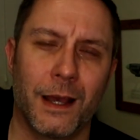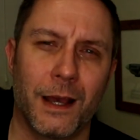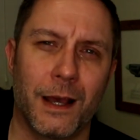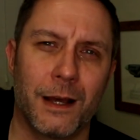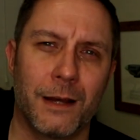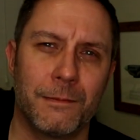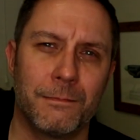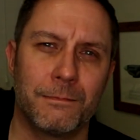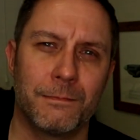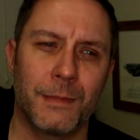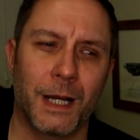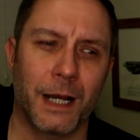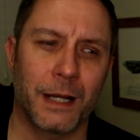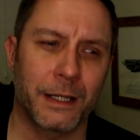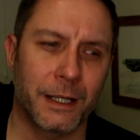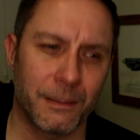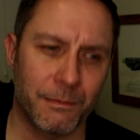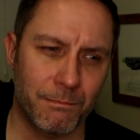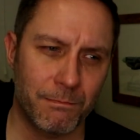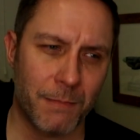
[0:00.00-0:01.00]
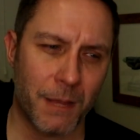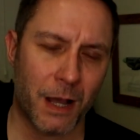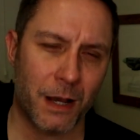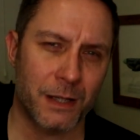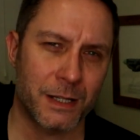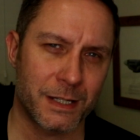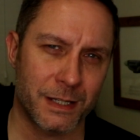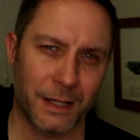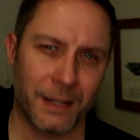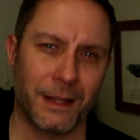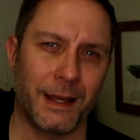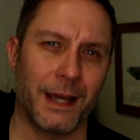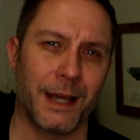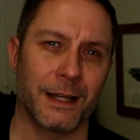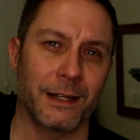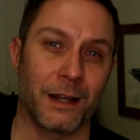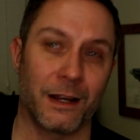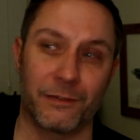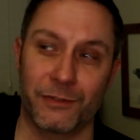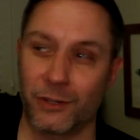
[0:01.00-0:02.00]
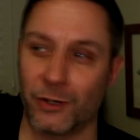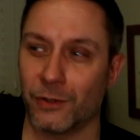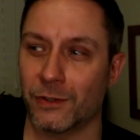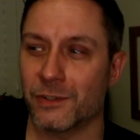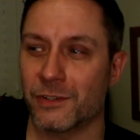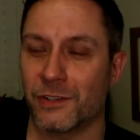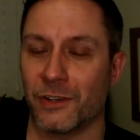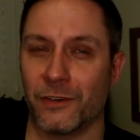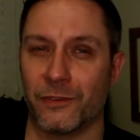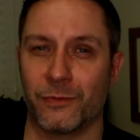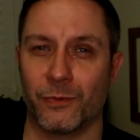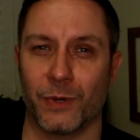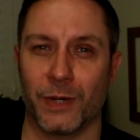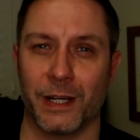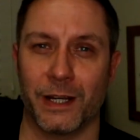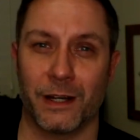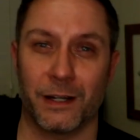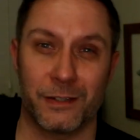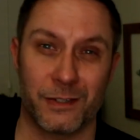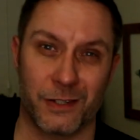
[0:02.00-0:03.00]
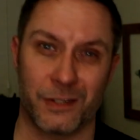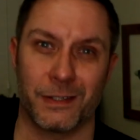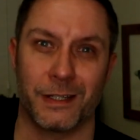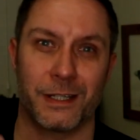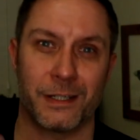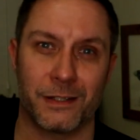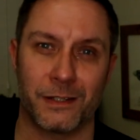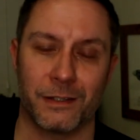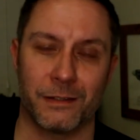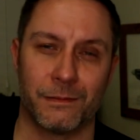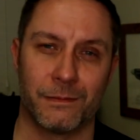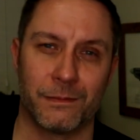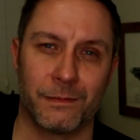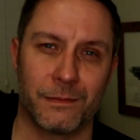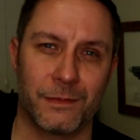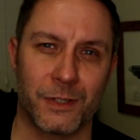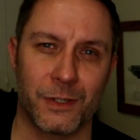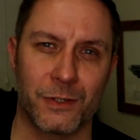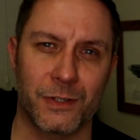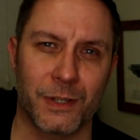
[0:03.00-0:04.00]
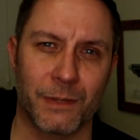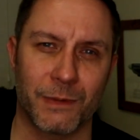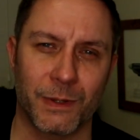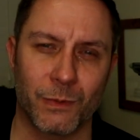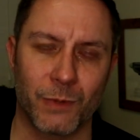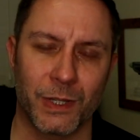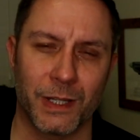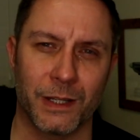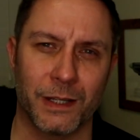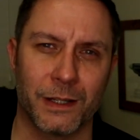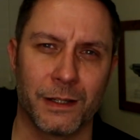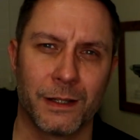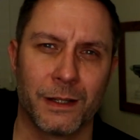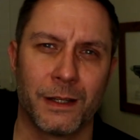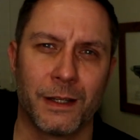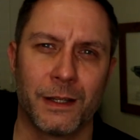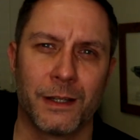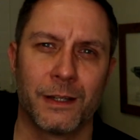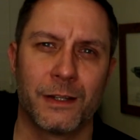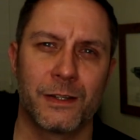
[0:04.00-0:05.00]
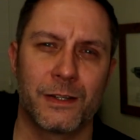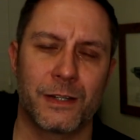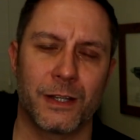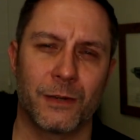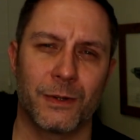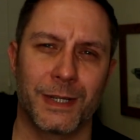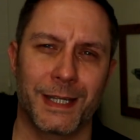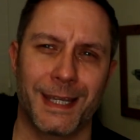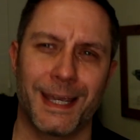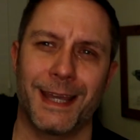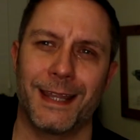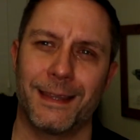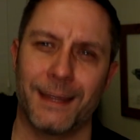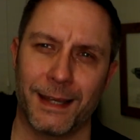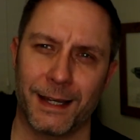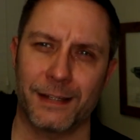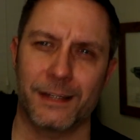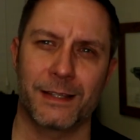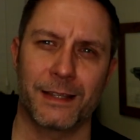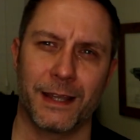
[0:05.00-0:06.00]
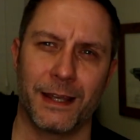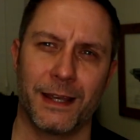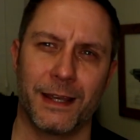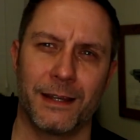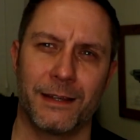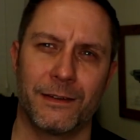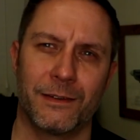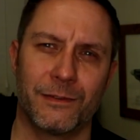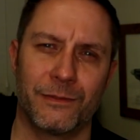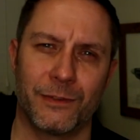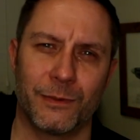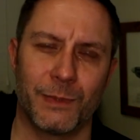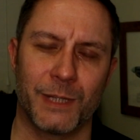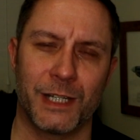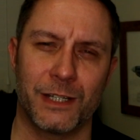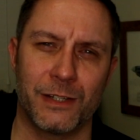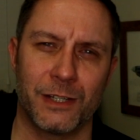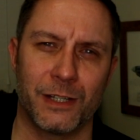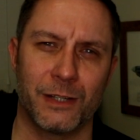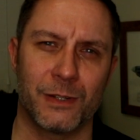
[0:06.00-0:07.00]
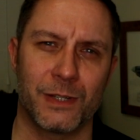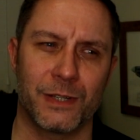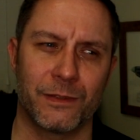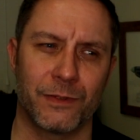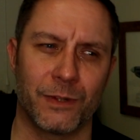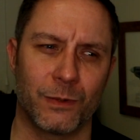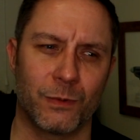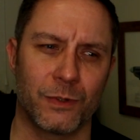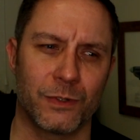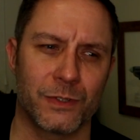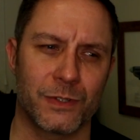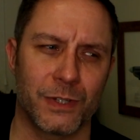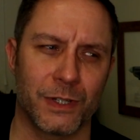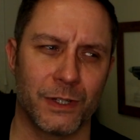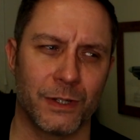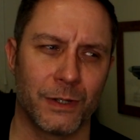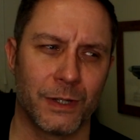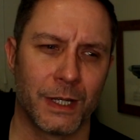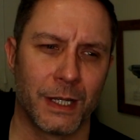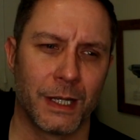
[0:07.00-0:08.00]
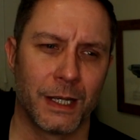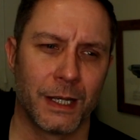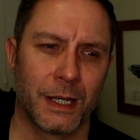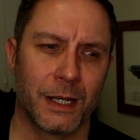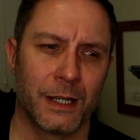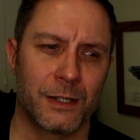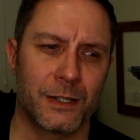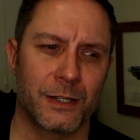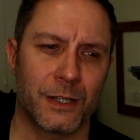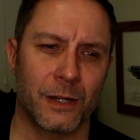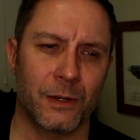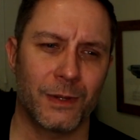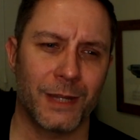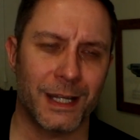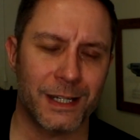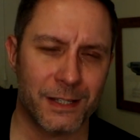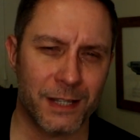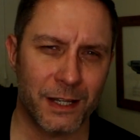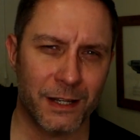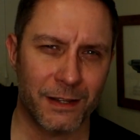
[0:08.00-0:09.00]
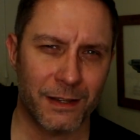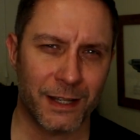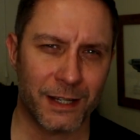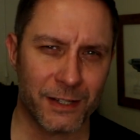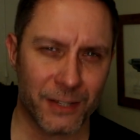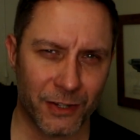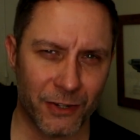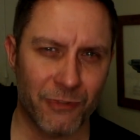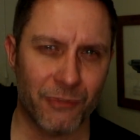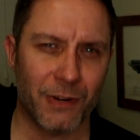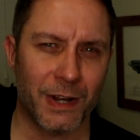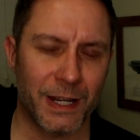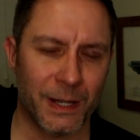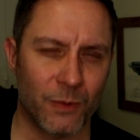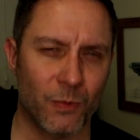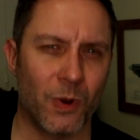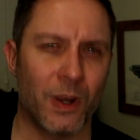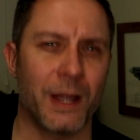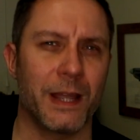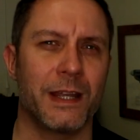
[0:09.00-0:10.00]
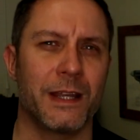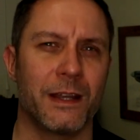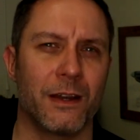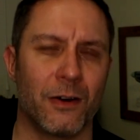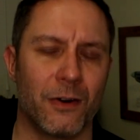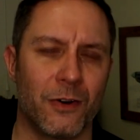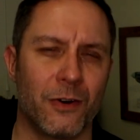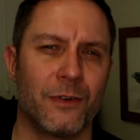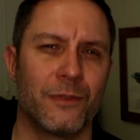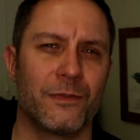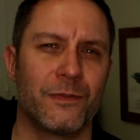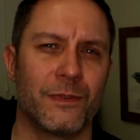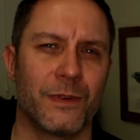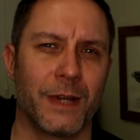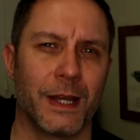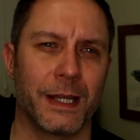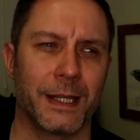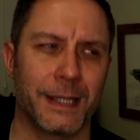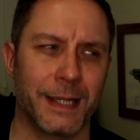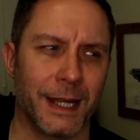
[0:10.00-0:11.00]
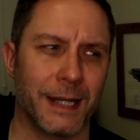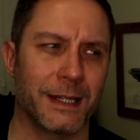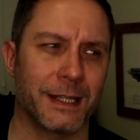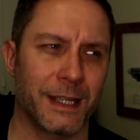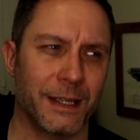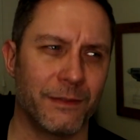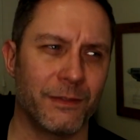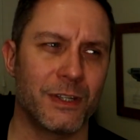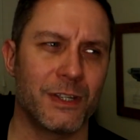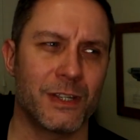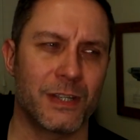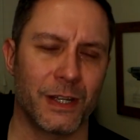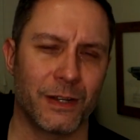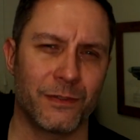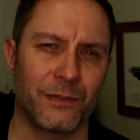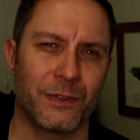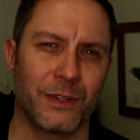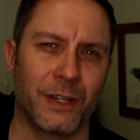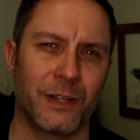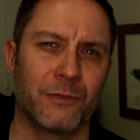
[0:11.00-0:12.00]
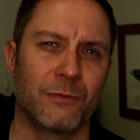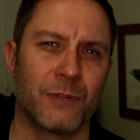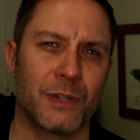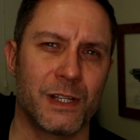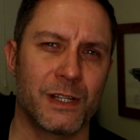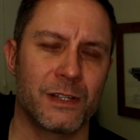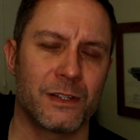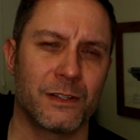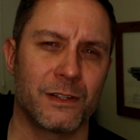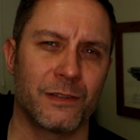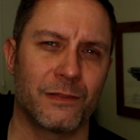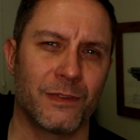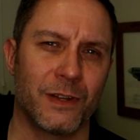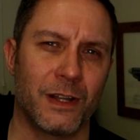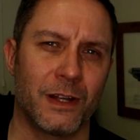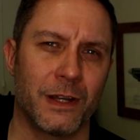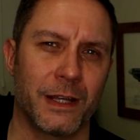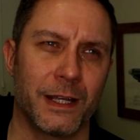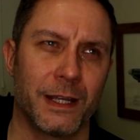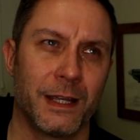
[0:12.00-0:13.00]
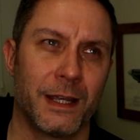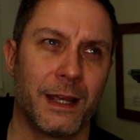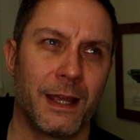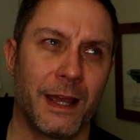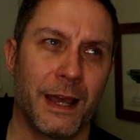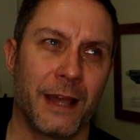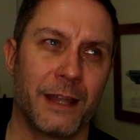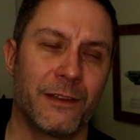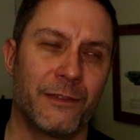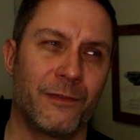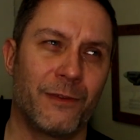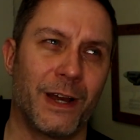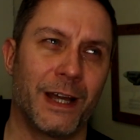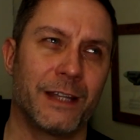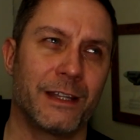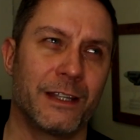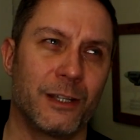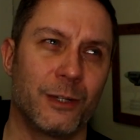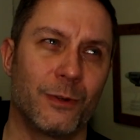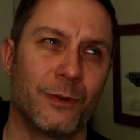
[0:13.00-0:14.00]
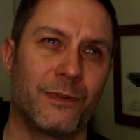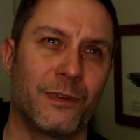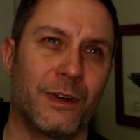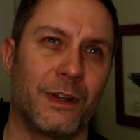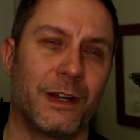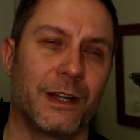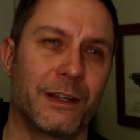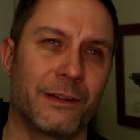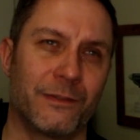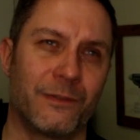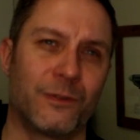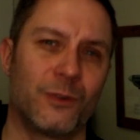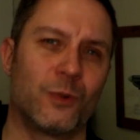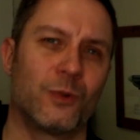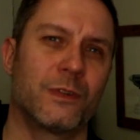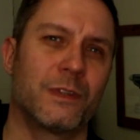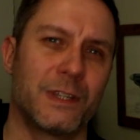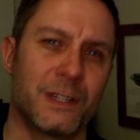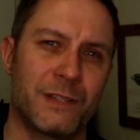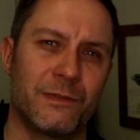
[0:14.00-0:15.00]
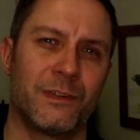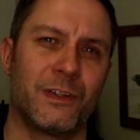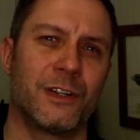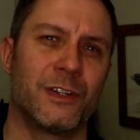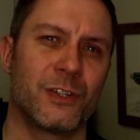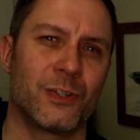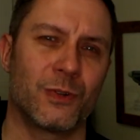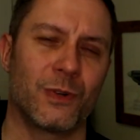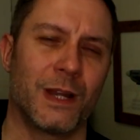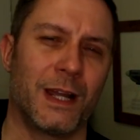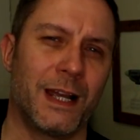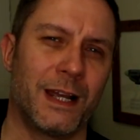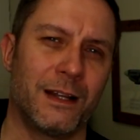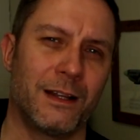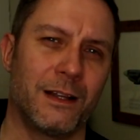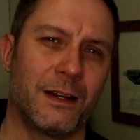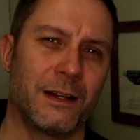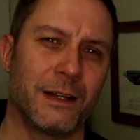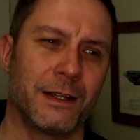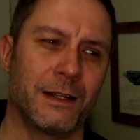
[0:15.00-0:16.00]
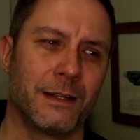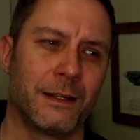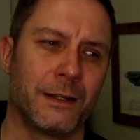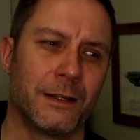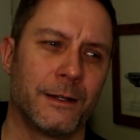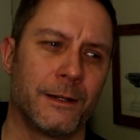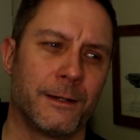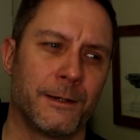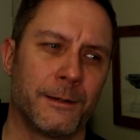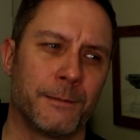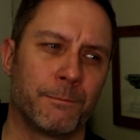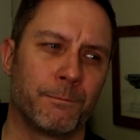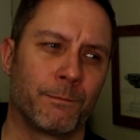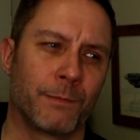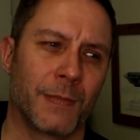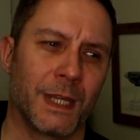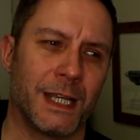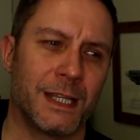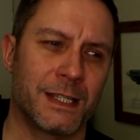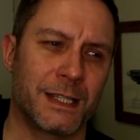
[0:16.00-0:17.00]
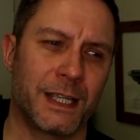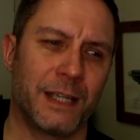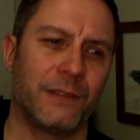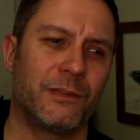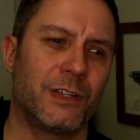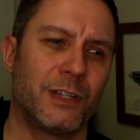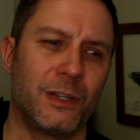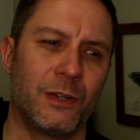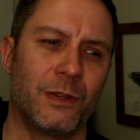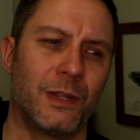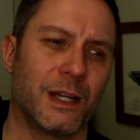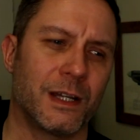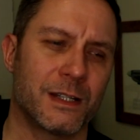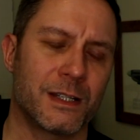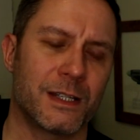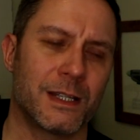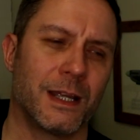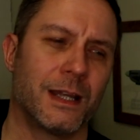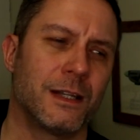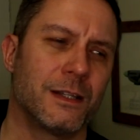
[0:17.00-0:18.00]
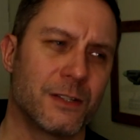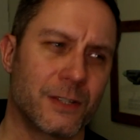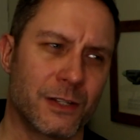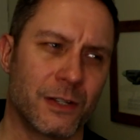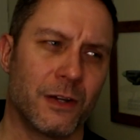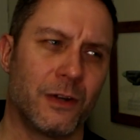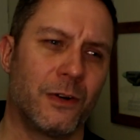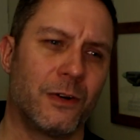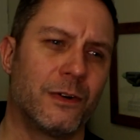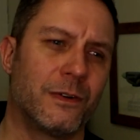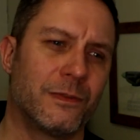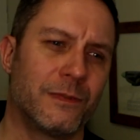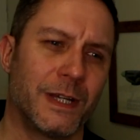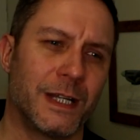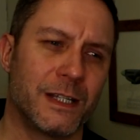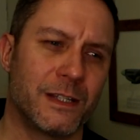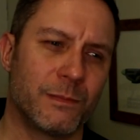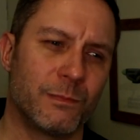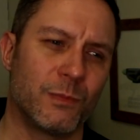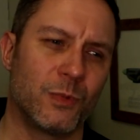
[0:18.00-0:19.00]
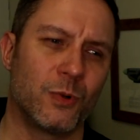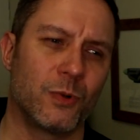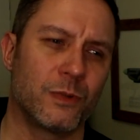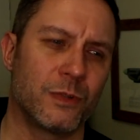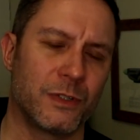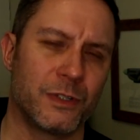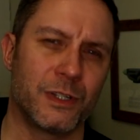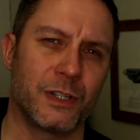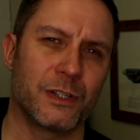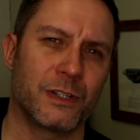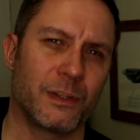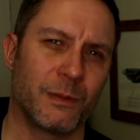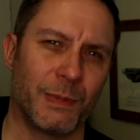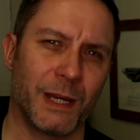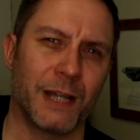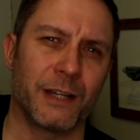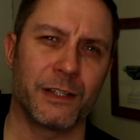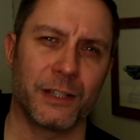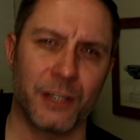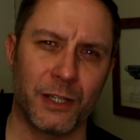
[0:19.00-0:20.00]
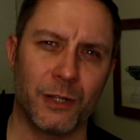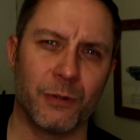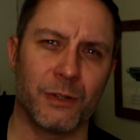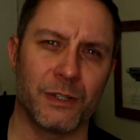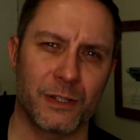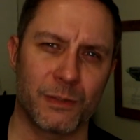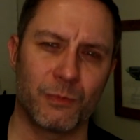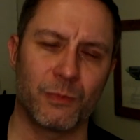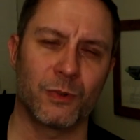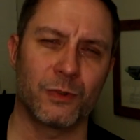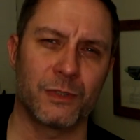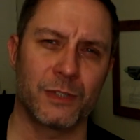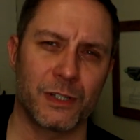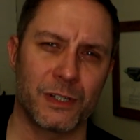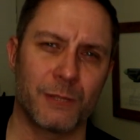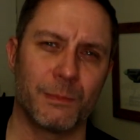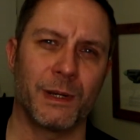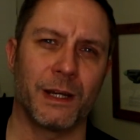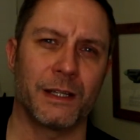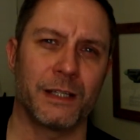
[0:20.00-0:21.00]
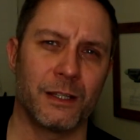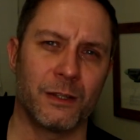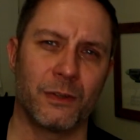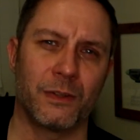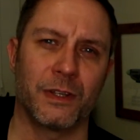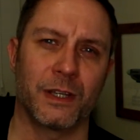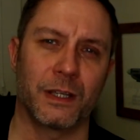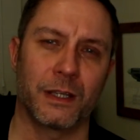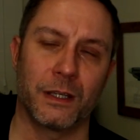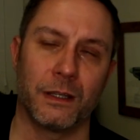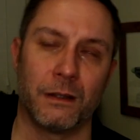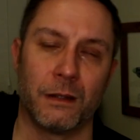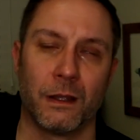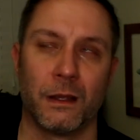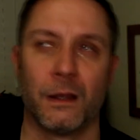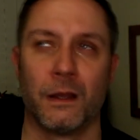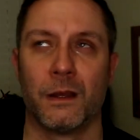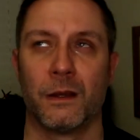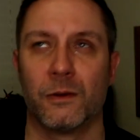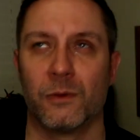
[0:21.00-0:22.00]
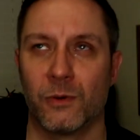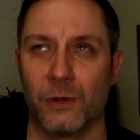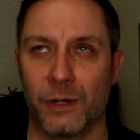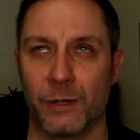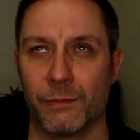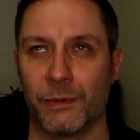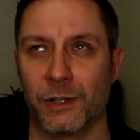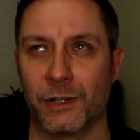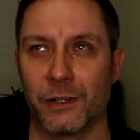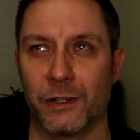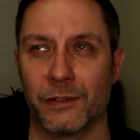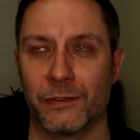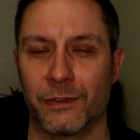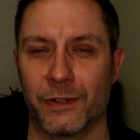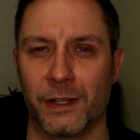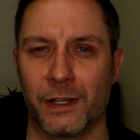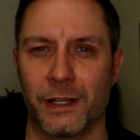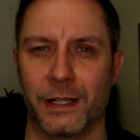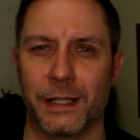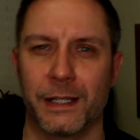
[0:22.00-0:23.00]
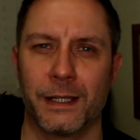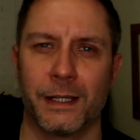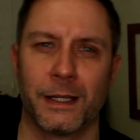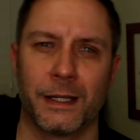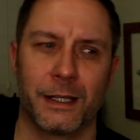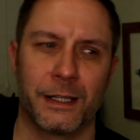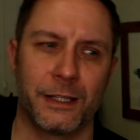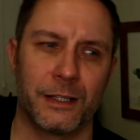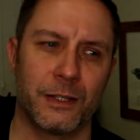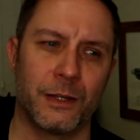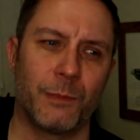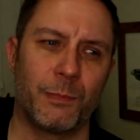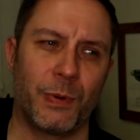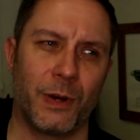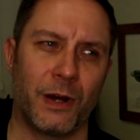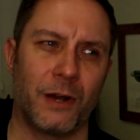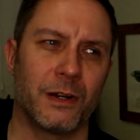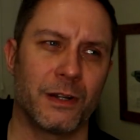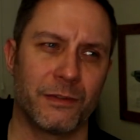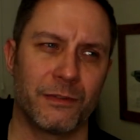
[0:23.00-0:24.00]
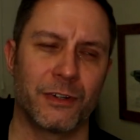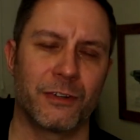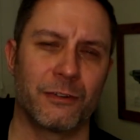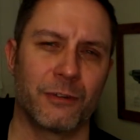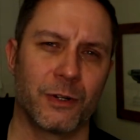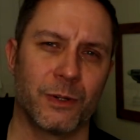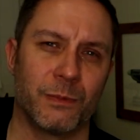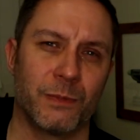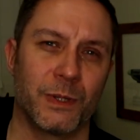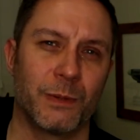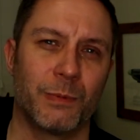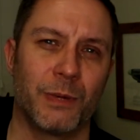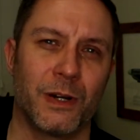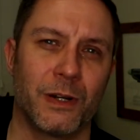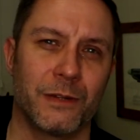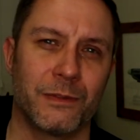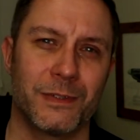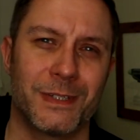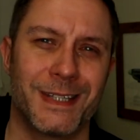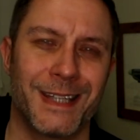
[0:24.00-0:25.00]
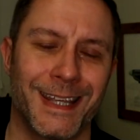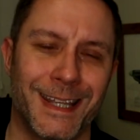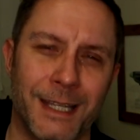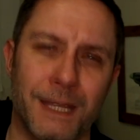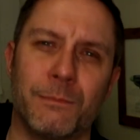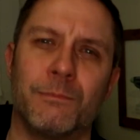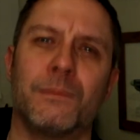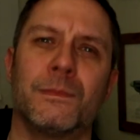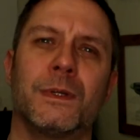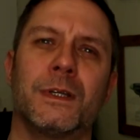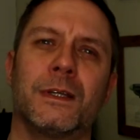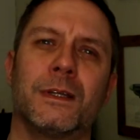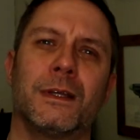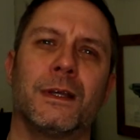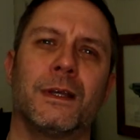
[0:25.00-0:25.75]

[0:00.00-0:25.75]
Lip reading: I can master that. I've got the software, I just need to do something with it. So again, that's there for me to use if I want to. So that's a great way of, again, giving yourself another reason to fly. And the fact that you're flying for this virtual airline is giving you that sense of it's more than just about you. It's more than just about you thinking, where am I going to fly? You're part of a group. You're part of a team,